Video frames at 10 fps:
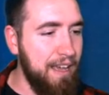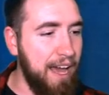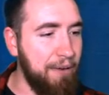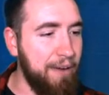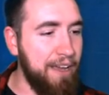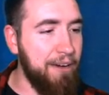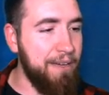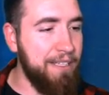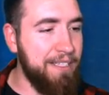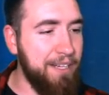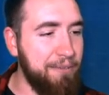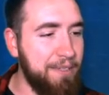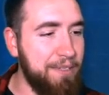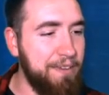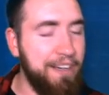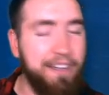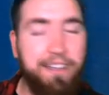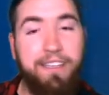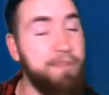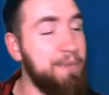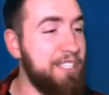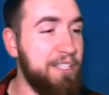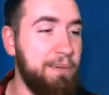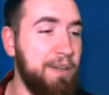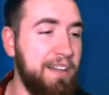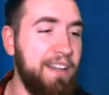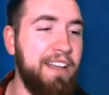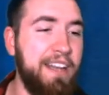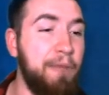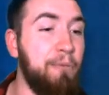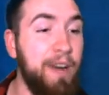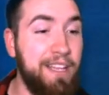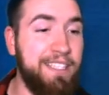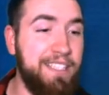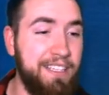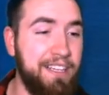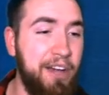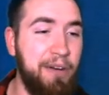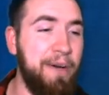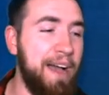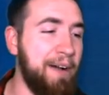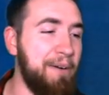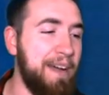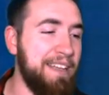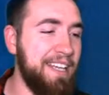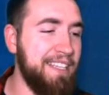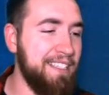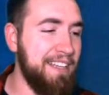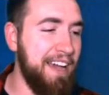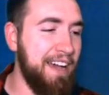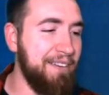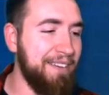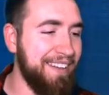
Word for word: How do I always start with Sphere? Because we just put it in. It wants to know how I test it out.